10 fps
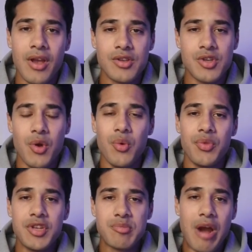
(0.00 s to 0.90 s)
So
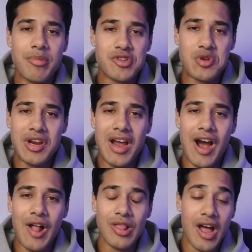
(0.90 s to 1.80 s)
this prompt is doing
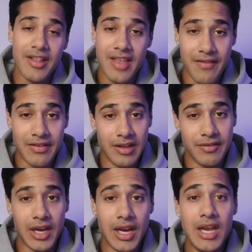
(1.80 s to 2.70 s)
a lot of the heavy lifting.